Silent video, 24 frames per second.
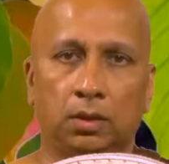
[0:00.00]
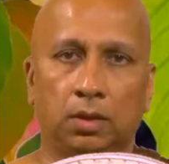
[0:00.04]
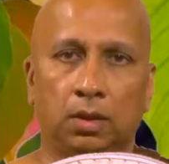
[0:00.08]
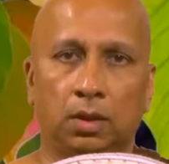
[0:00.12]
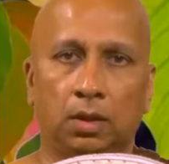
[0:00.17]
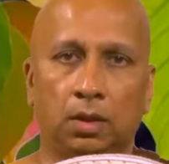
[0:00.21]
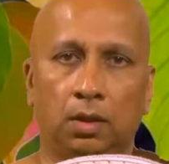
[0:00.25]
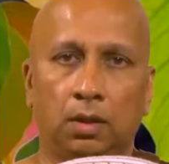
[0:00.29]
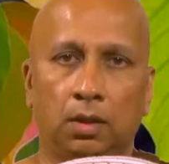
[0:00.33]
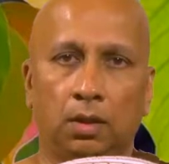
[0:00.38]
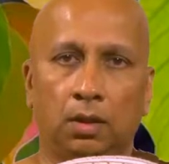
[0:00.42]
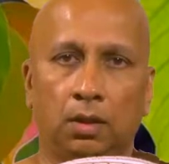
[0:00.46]

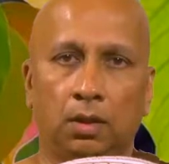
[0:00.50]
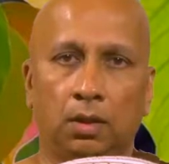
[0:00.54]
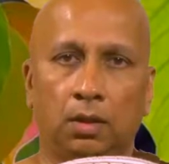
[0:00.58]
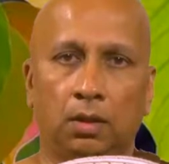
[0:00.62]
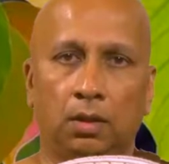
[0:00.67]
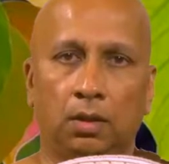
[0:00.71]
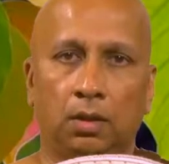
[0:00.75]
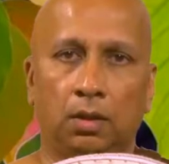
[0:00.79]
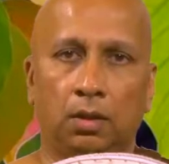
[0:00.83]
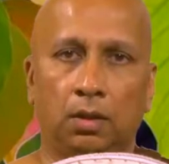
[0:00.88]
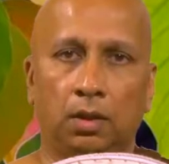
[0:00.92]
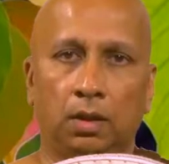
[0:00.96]

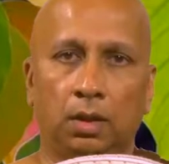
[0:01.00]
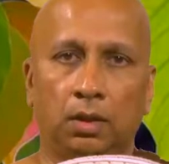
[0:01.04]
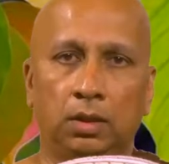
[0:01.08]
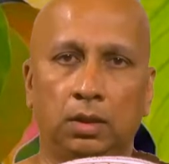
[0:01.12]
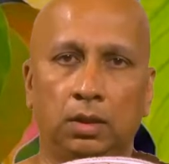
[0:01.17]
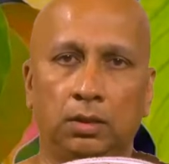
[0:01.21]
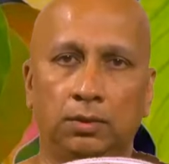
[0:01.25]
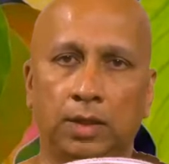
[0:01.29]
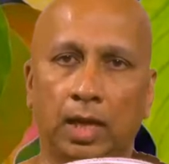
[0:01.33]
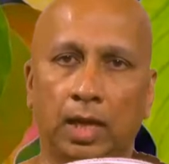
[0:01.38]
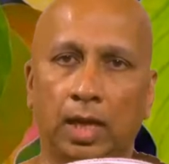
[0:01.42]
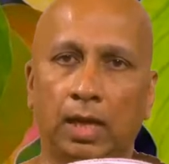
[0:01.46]
it
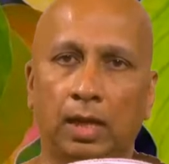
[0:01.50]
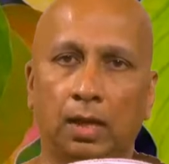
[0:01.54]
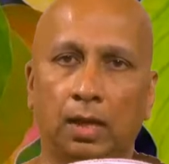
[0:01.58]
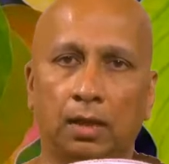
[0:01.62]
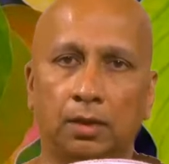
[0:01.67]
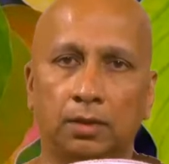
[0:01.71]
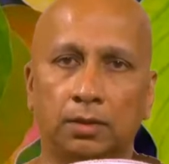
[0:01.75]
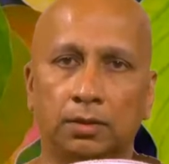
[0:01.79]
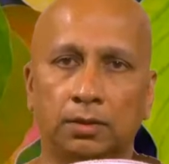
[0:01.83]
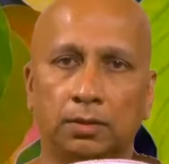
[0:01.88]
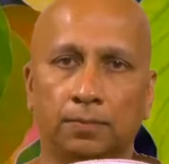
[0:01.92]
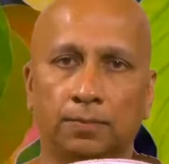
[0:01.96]
is
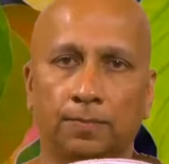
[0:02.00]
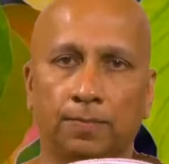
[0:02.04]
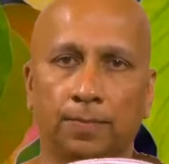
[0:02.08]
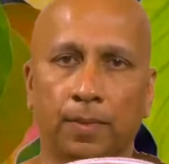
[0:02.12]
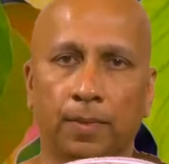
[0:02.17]
endless,